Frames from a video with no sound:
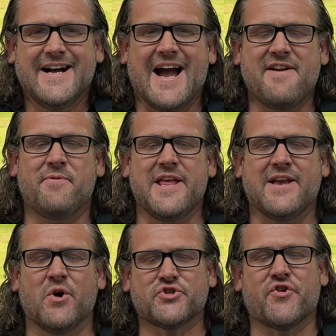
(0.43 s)
Hi everybody,
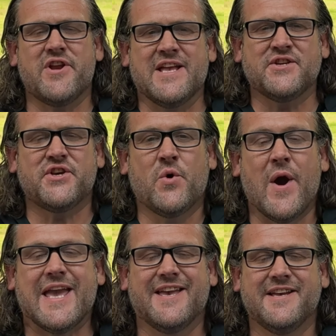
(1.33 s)
Coach Grundy here. Just a
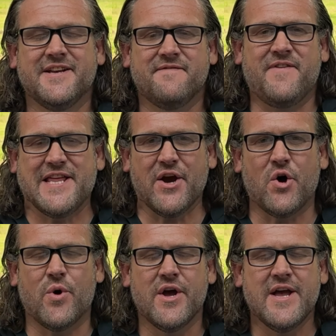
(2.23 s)
quick
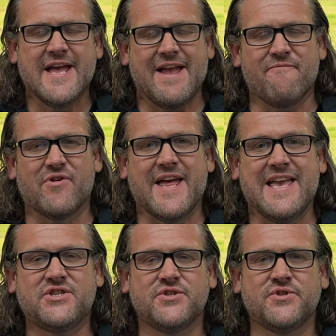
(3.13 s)
video in
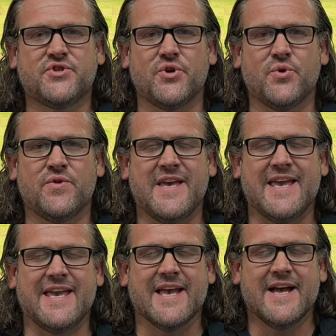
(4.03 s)
relation to
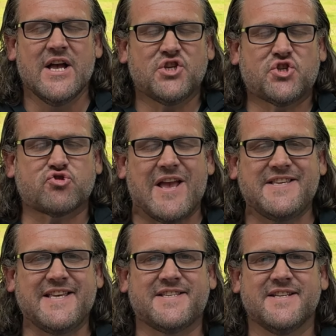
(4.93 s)
the
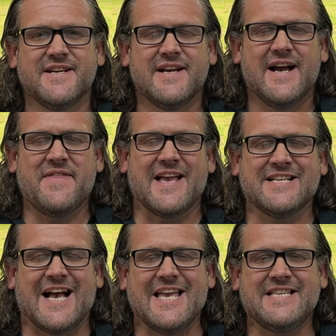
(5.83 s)
stresses and the
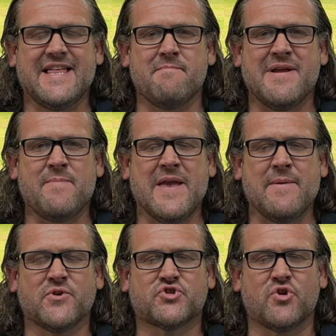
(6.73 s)
anxiety that many
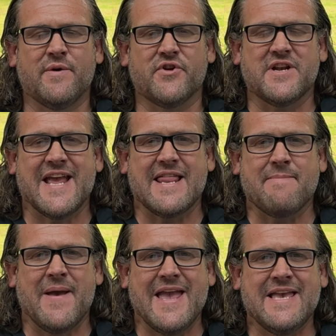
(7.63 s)
people struggle with on a daily
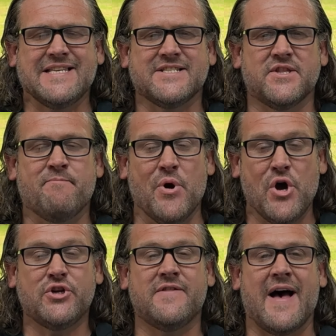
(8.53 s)
basis and the
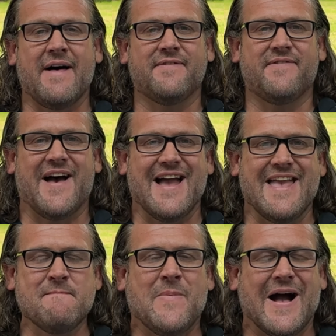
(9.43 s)
burden that
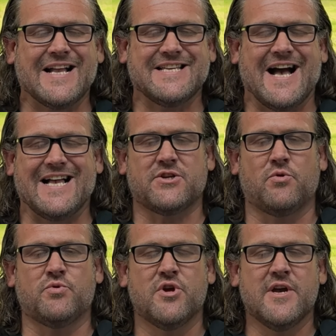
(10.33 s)
impact has
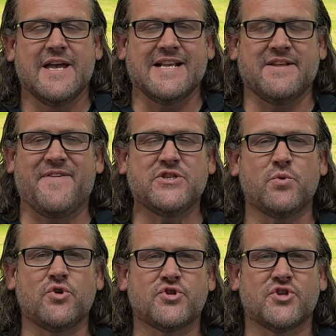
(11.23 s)
on
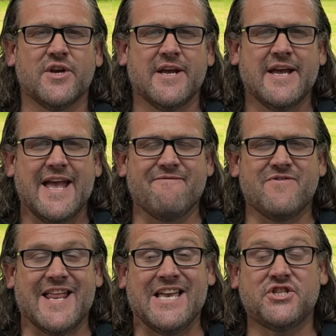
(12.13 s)
individuals in
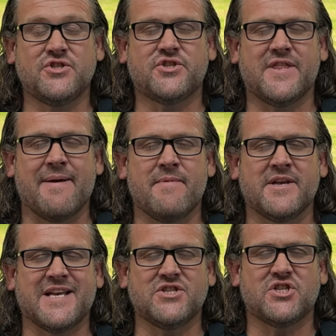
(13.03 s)
relation to them
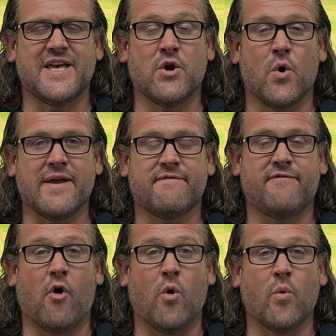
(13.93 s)
essentially going
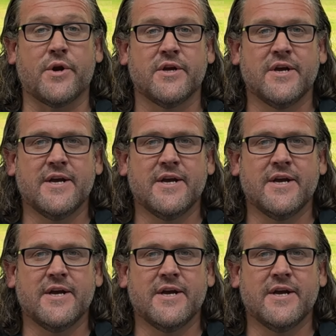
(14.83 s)
forward